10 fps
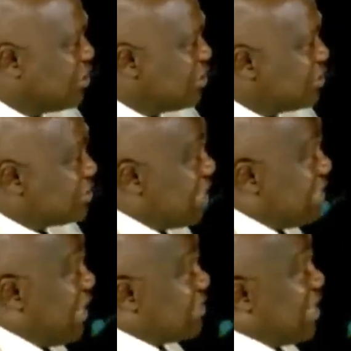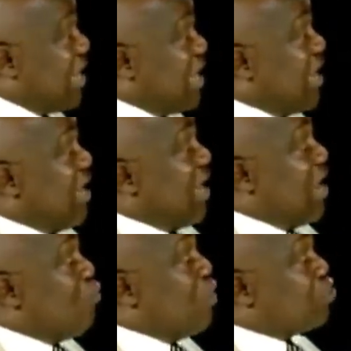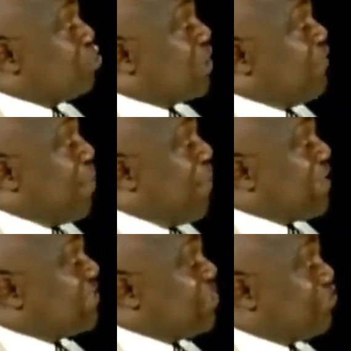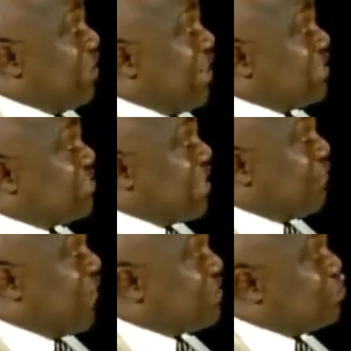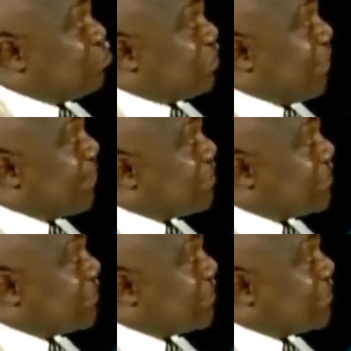say that we should give up ancestral lands than fighting to keep it.